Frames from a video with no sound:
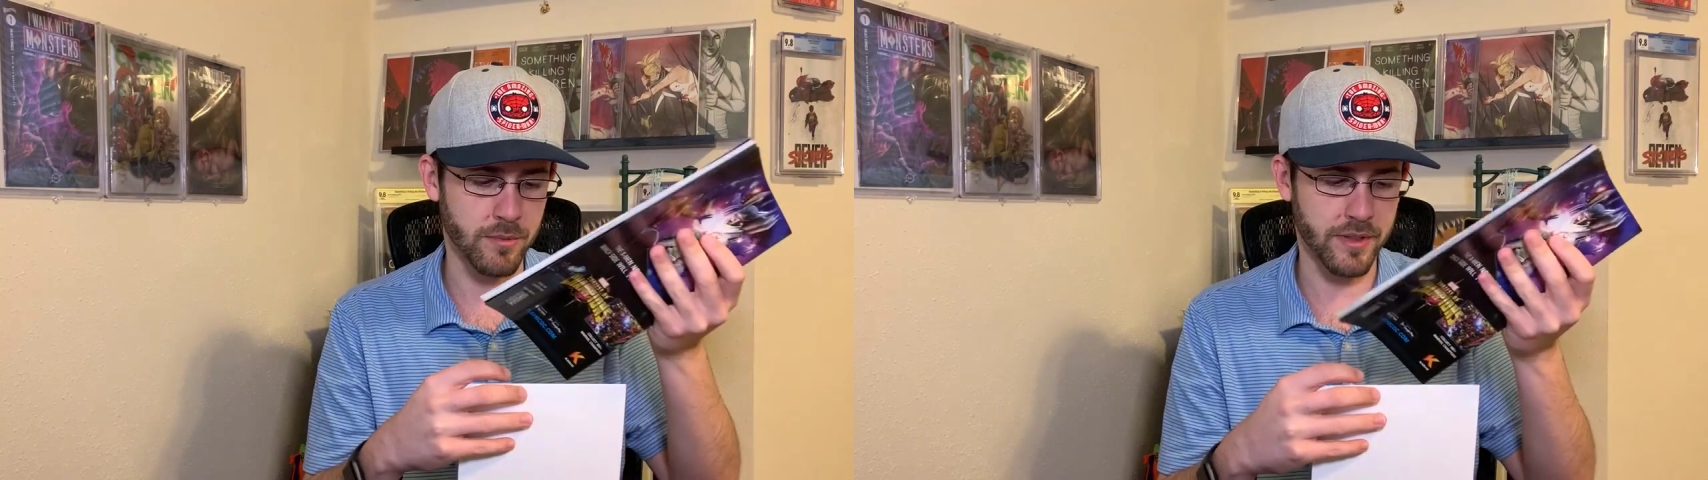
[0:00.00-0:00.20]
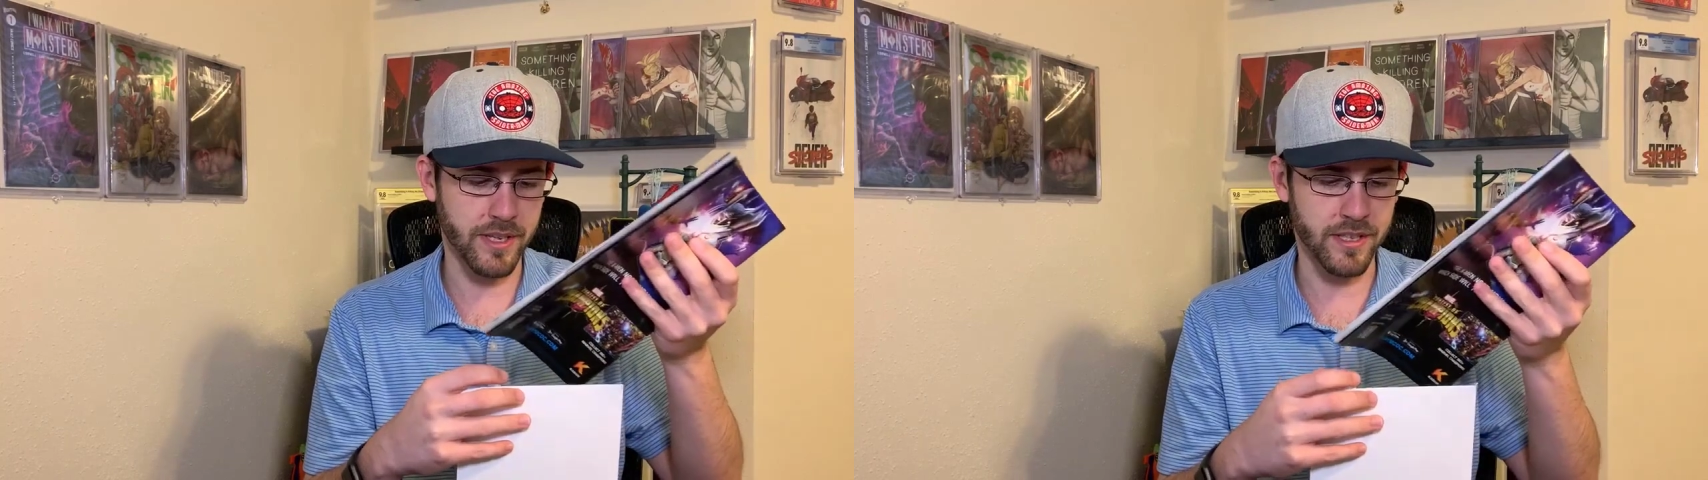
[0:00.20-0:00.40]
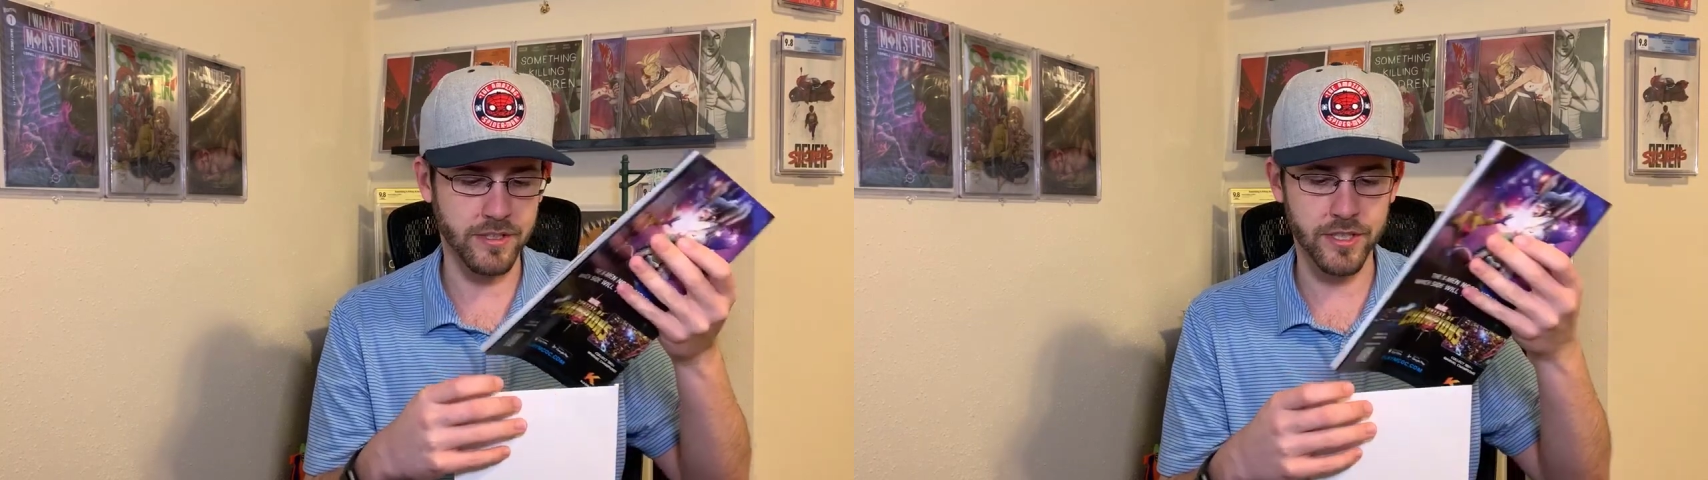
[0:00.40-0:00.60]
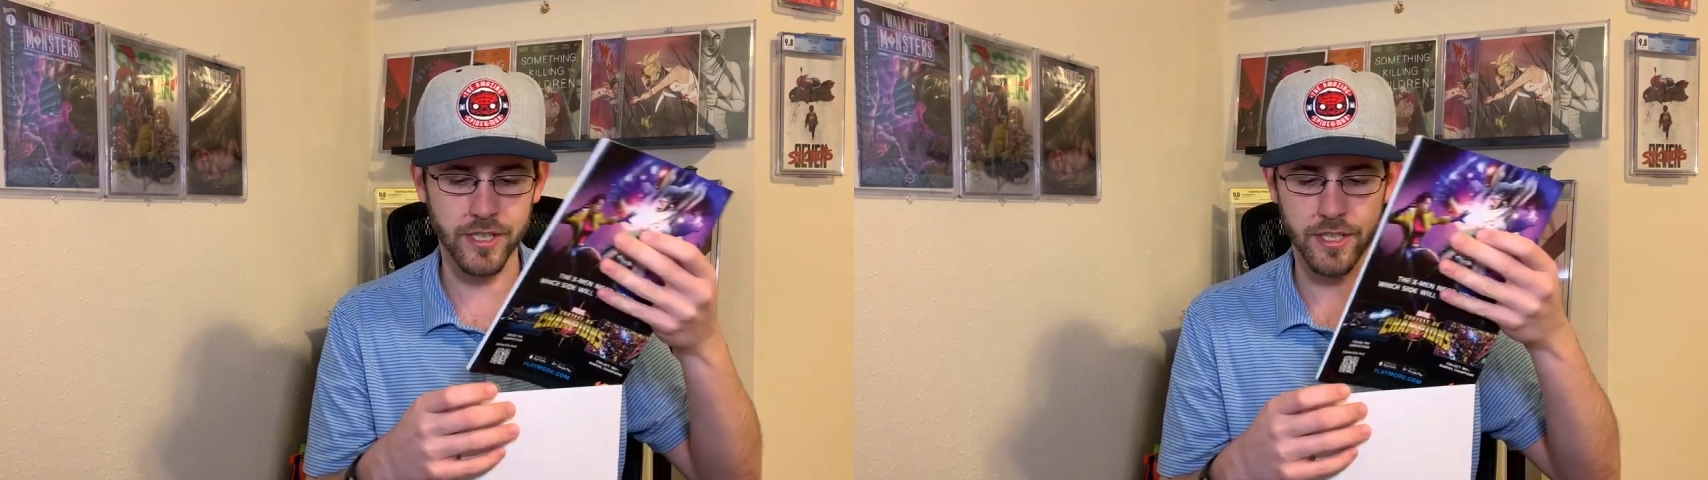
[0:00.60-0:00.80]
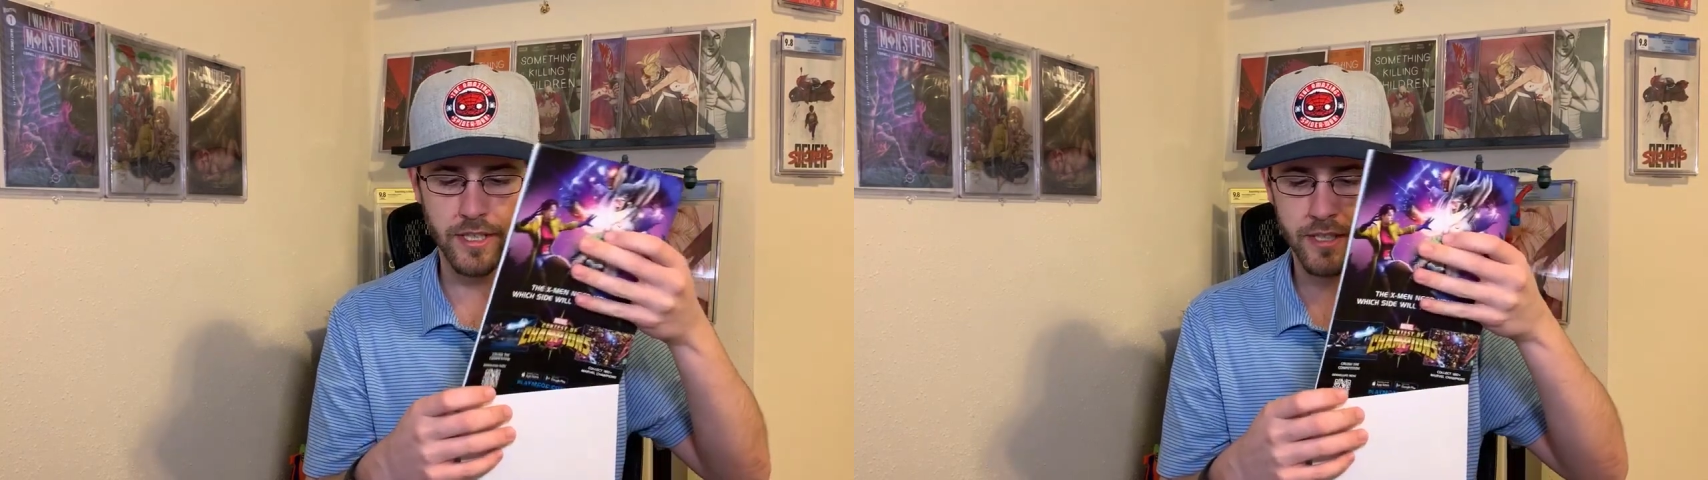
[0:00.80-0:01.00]
with
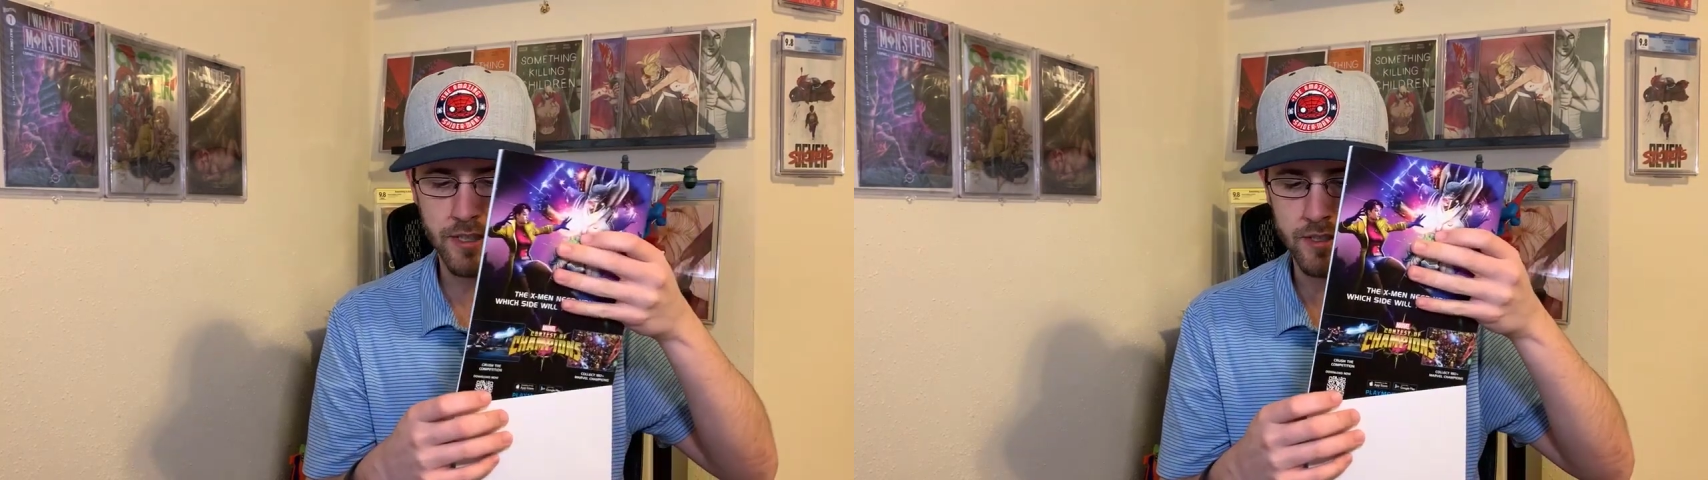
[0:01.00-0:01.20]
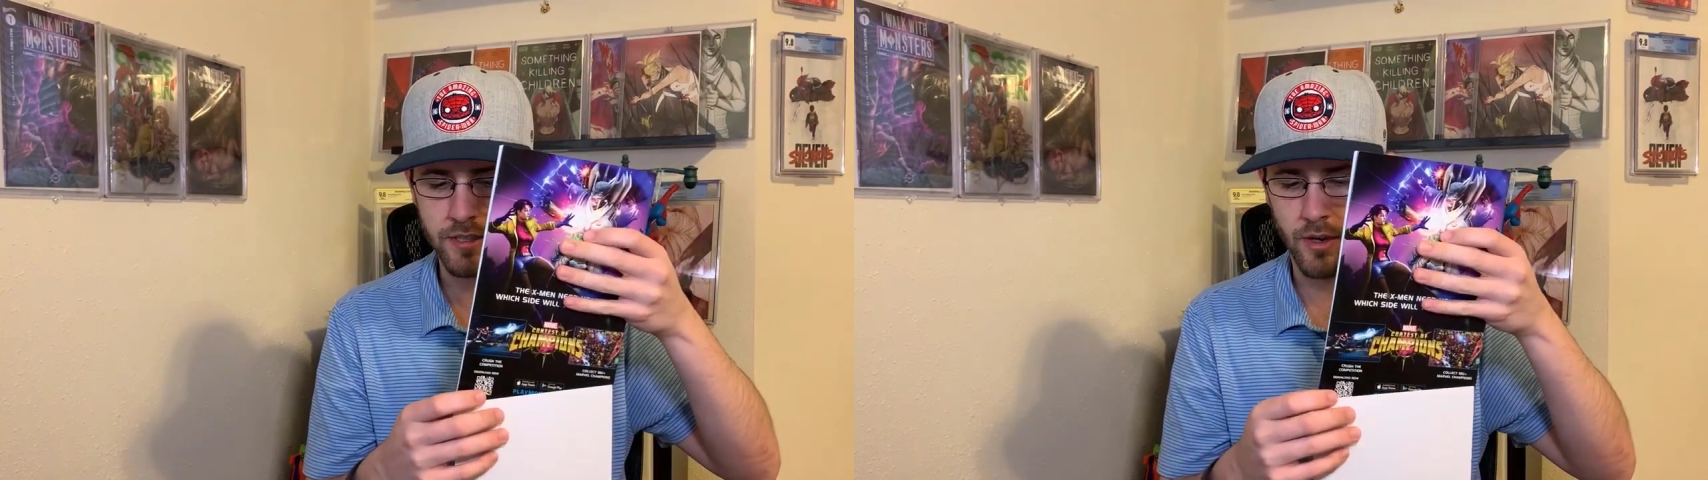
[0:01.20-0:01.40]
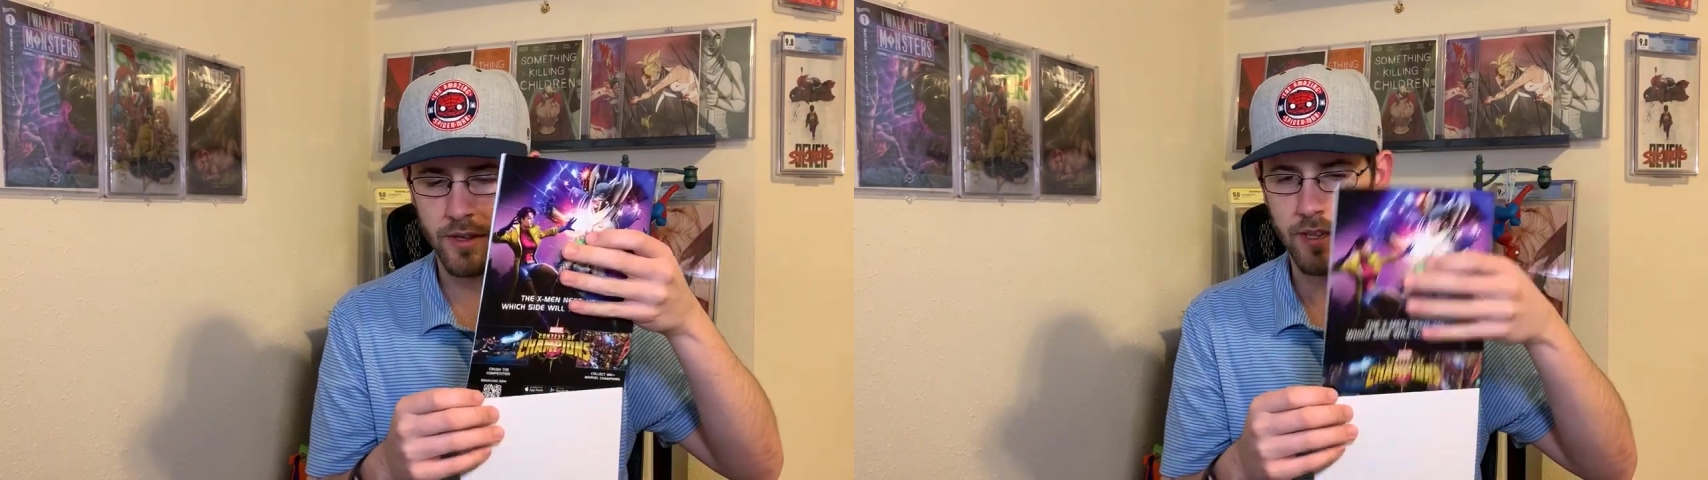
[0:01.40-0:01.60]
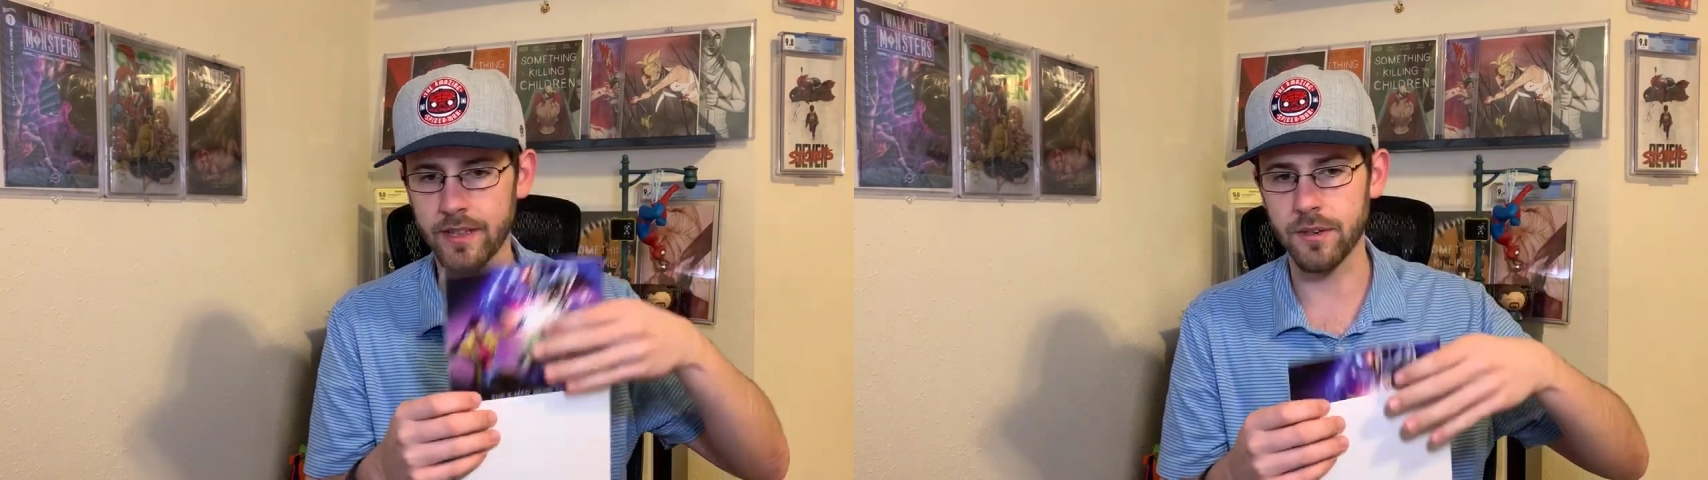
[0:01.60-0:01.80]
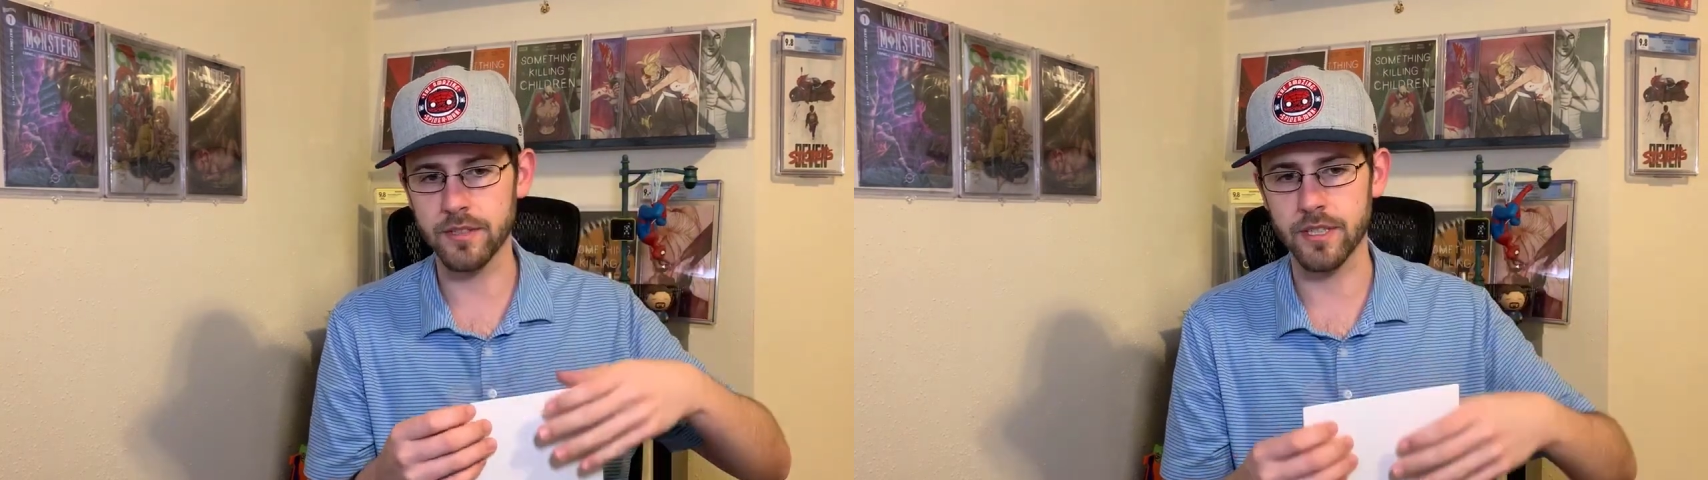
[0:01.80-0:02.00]
Kindred. So I thought that was